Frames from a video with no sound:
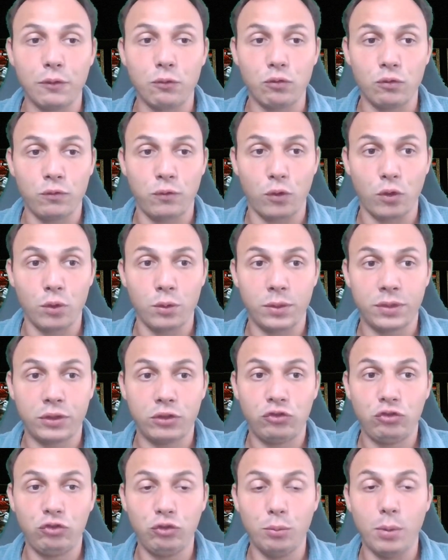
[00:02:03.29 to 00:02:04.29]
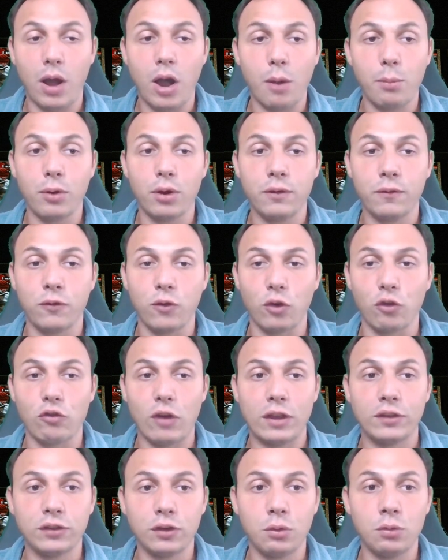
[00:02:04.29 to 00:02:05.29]
for Chuba Hubbard for
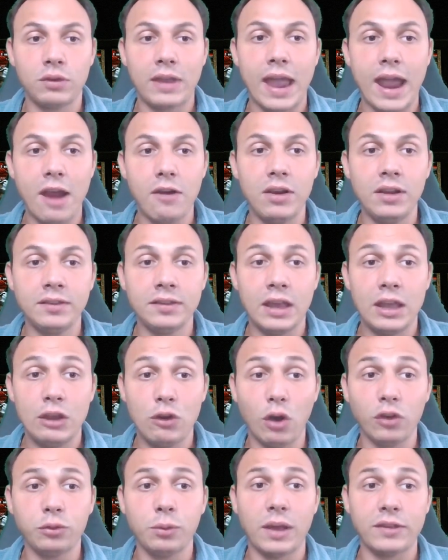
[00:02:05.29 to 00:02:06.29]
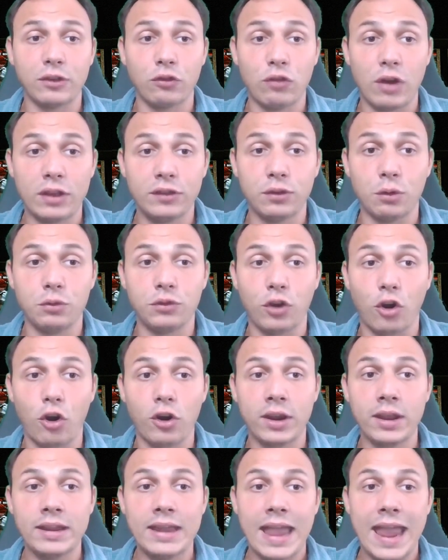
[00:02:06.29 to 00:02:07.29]
red zone carries, he also has a red zone
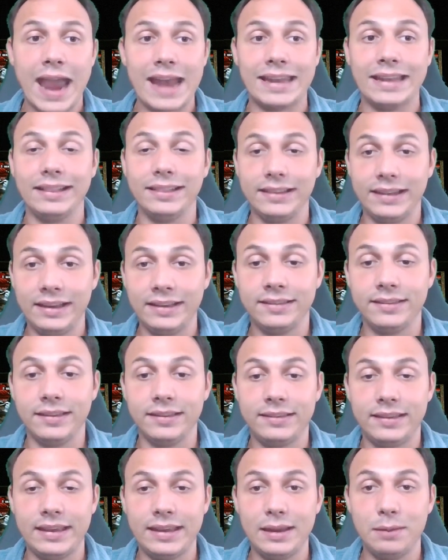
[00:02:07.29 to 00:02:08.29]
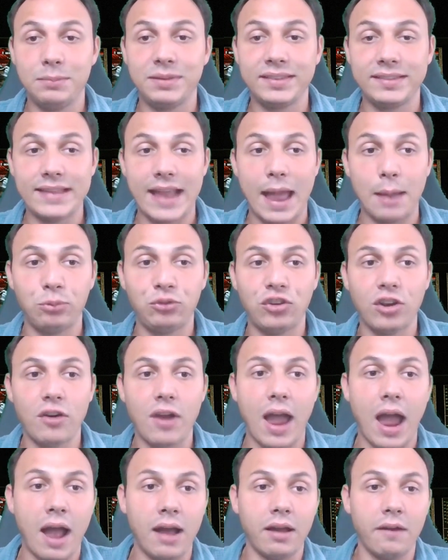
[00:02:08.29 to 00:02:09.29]
target, and he leads the team snap share
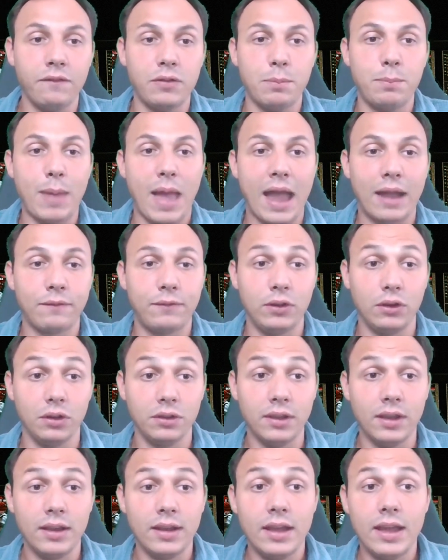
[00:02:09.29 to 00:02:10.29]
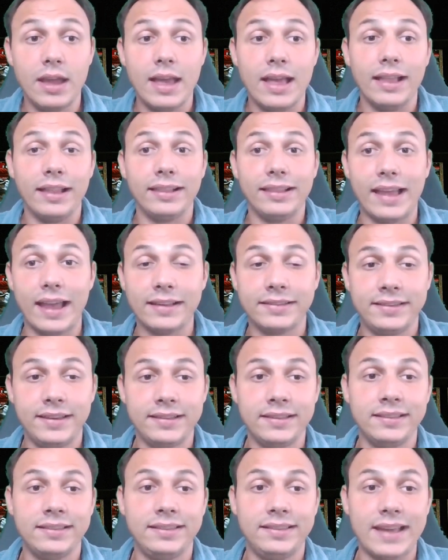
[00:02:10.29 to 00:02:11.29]
out of the backfield. Last
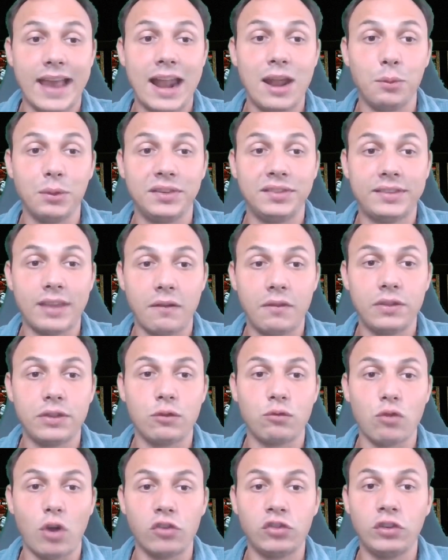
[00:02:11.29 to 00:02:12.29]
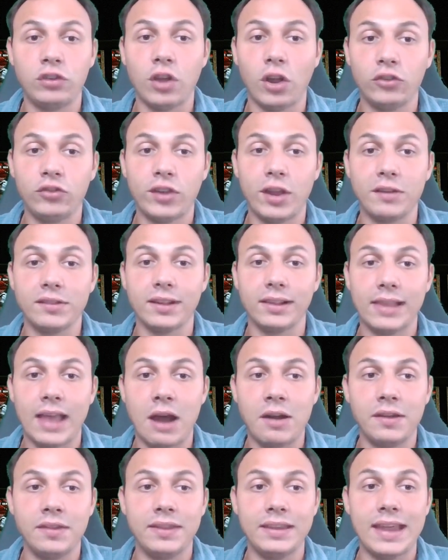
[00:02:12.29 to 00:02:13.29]
season, Seattle was 7th in rushing touchdowns allowed
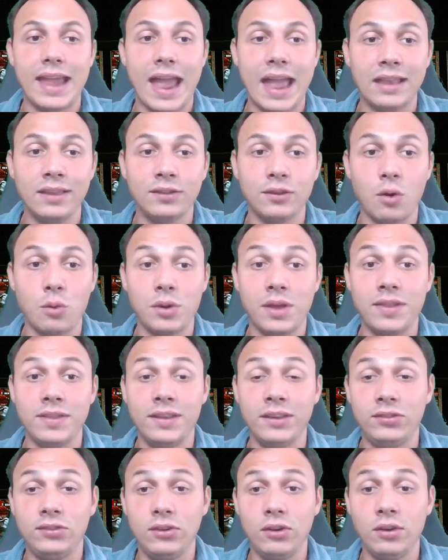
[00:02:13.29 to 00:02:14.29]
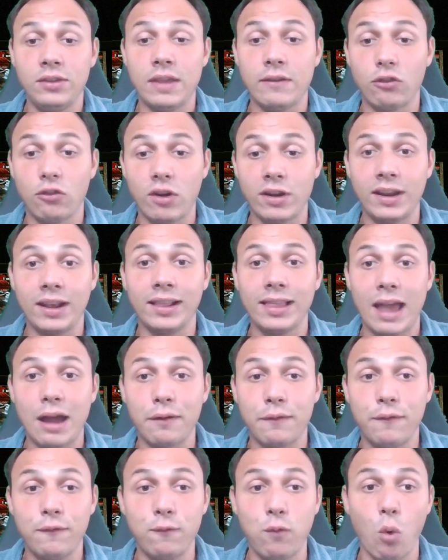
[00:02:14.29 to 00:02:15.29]
in the end zone, and this year they've already allowed
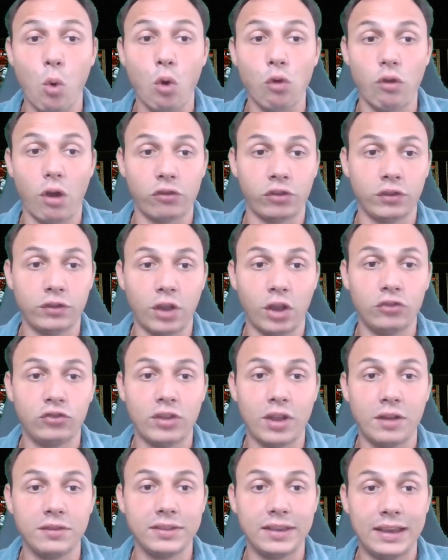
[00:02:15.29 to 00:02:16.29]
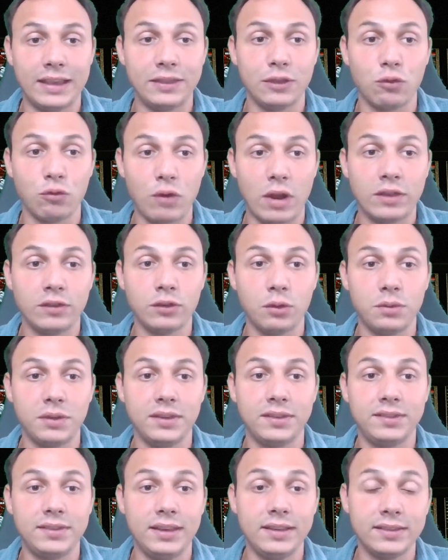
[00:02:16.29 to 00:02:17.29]
4 rushing touchdowns in the red zone this
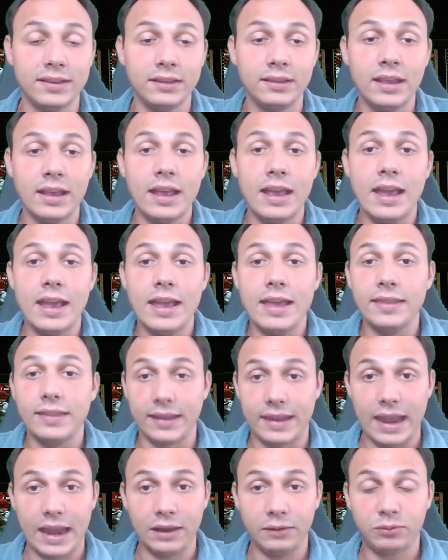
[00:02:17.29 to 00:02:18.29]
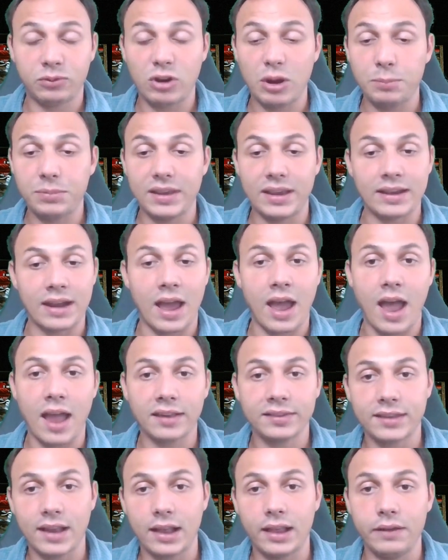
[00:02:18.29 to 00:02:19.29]
season. The game script in a
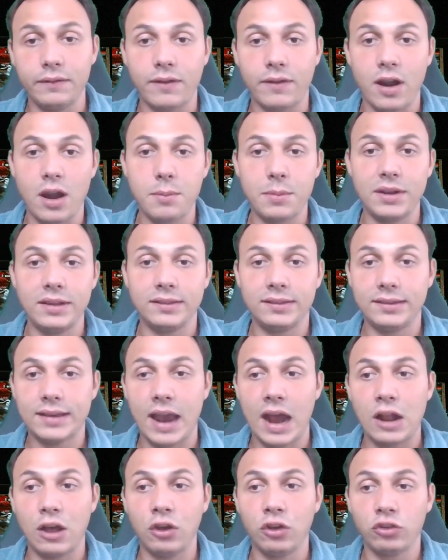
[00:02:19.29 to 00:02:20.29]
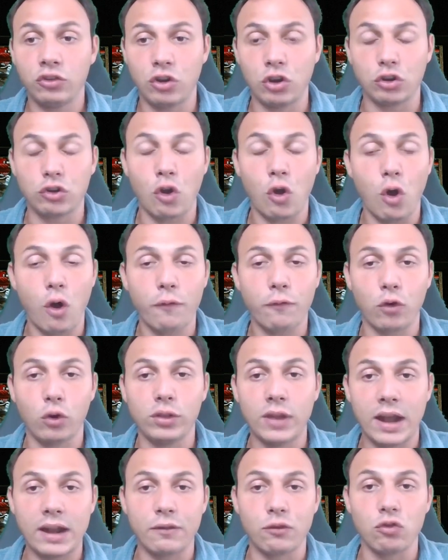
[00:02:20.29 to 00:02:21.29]
hostile environment in Seattle could call for a
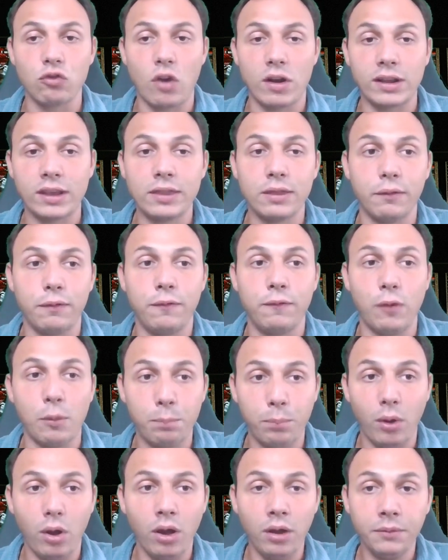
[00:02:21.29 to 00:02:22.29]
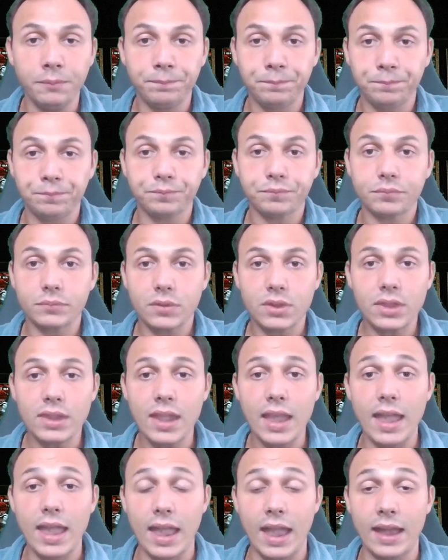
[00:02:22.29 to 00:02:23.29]
lot of running the football,
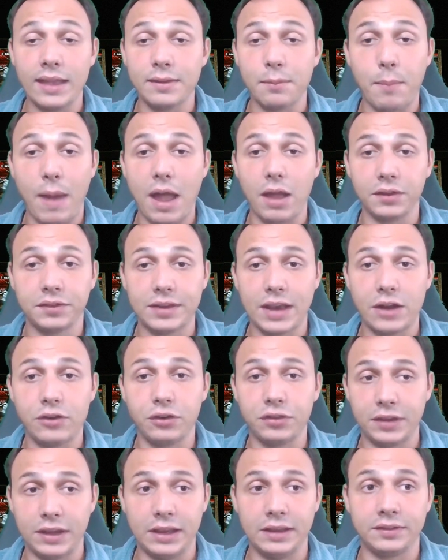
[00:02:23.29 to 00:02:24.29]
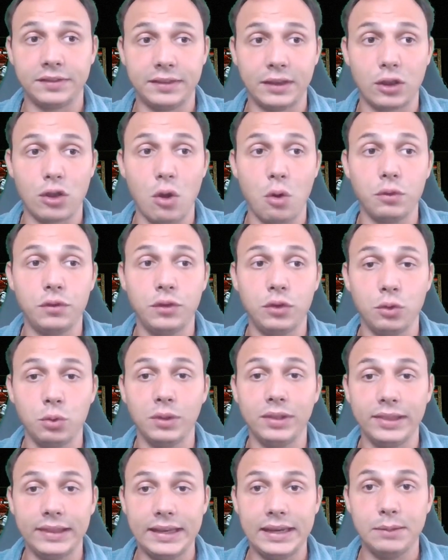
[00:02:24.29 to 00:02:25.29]
and Miles Sanders is the go-to
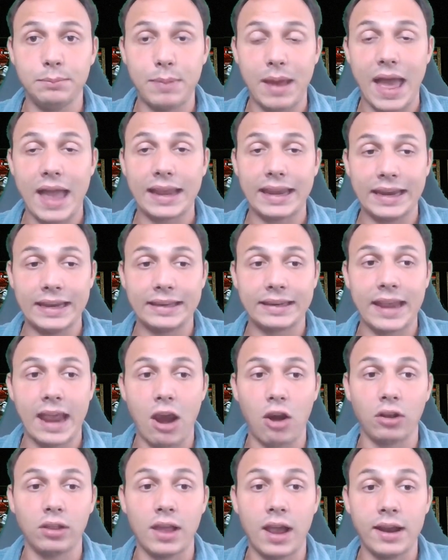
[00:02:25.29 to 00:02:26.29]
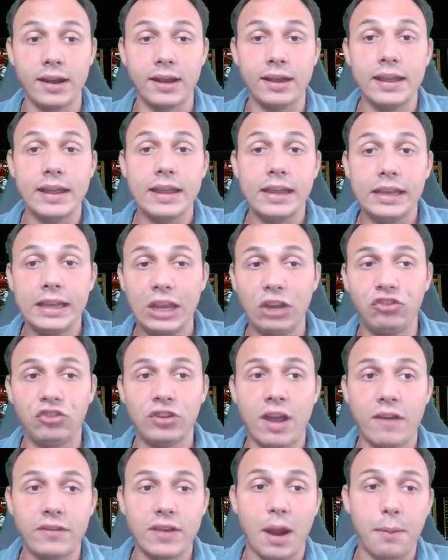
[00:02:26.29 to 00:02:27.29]
lead back in Carolina. He should
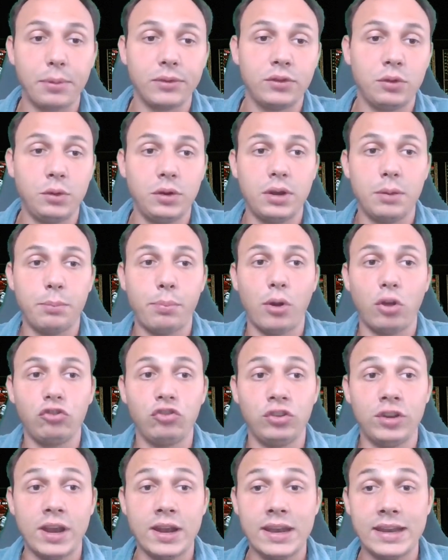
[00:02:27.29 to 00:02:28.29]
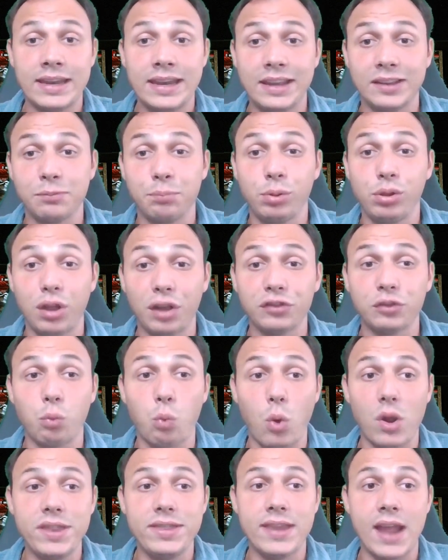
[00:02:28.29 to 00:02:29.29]
have the opportunity to punch it in, and he is plus
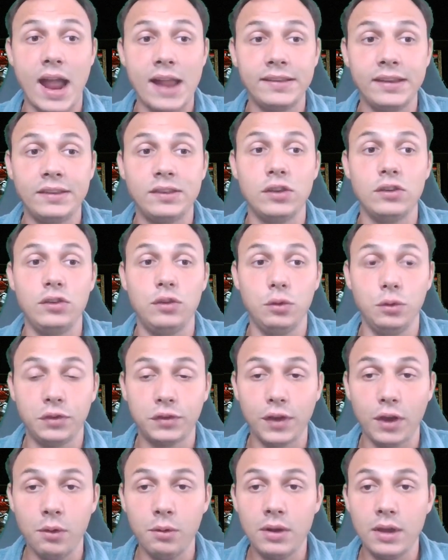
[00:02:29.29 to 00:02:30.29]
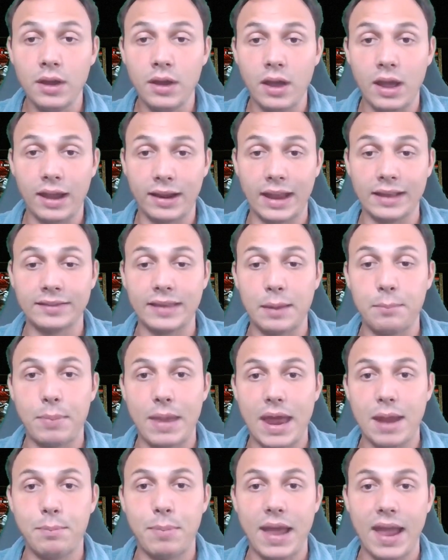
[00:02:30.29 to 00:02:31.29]
190 to do so against a
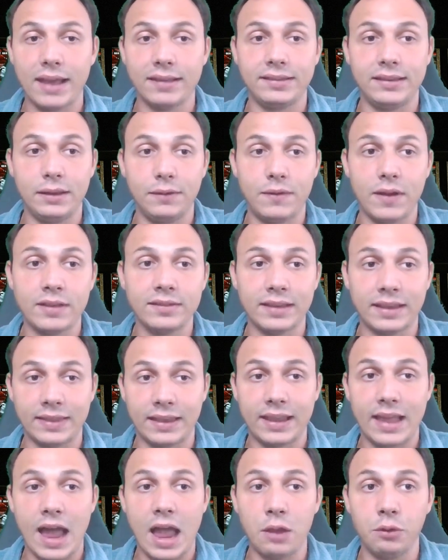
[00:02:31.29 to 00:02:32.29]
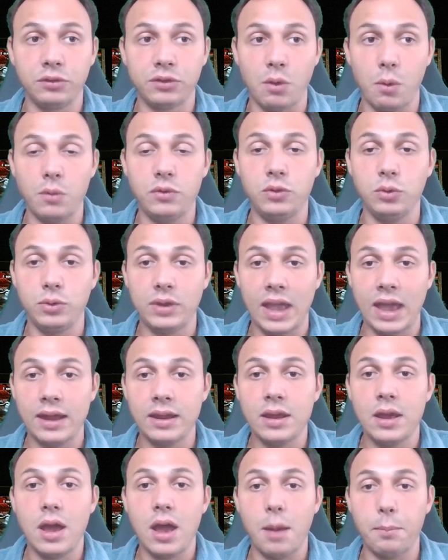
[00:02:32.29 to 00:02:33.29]
bad pass defense and the guy who's going to get
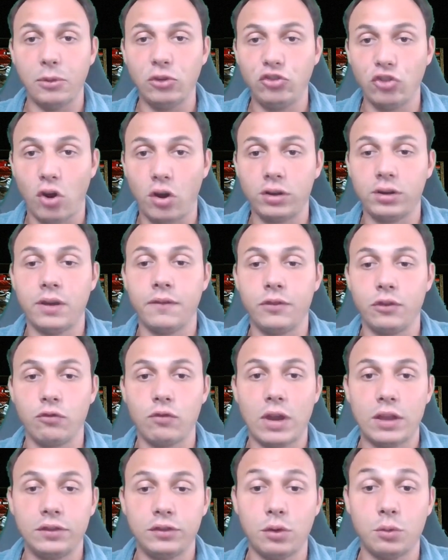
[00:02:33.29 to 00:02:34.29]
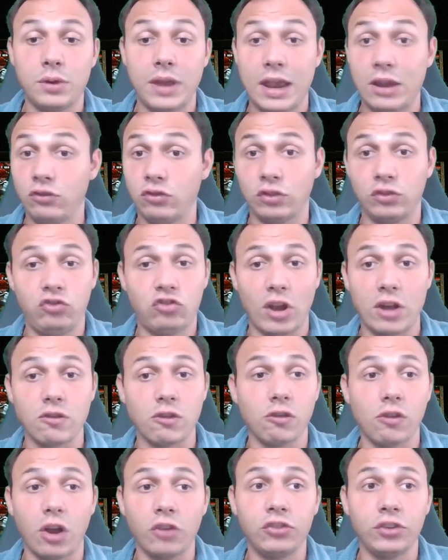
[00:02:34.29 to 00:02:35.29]
a majority of the red zone and just general
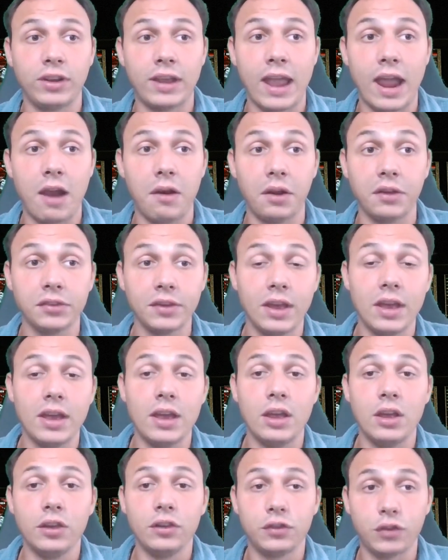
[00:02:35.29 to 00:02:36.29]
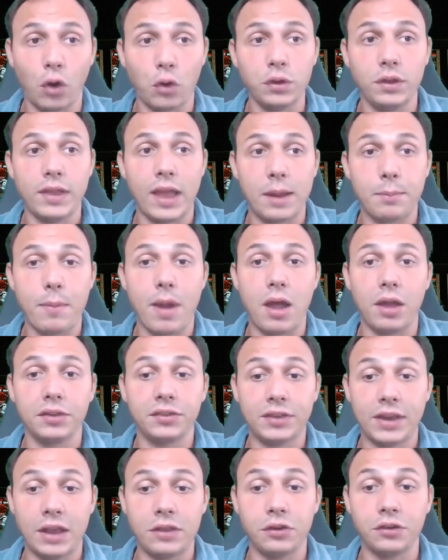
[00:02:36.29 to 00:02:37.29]
rushing carries. Certainly like Miles
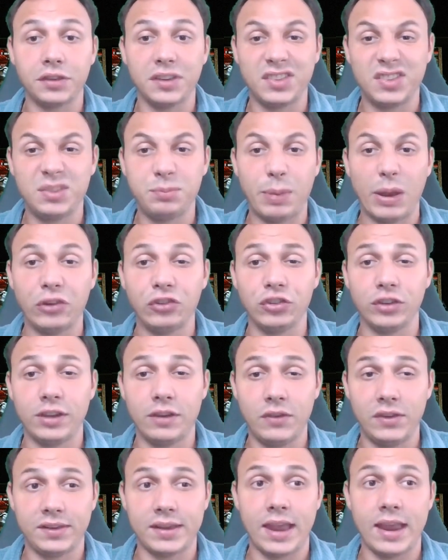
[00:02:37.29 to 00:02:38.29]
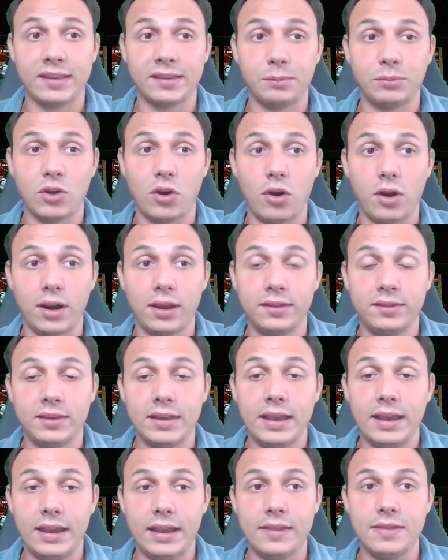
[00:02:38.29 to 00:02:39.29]
Sanders, especially if he's getting some targets
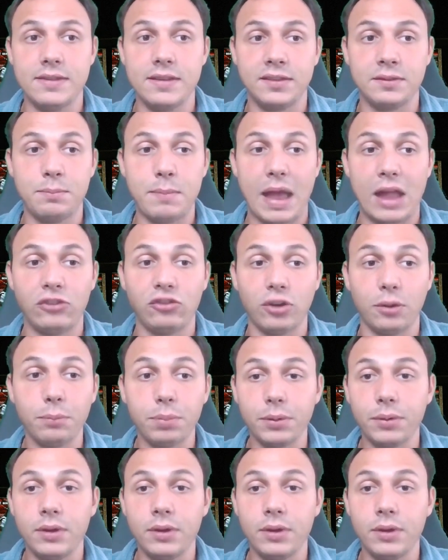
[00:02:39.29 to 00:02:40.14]
in this matchup.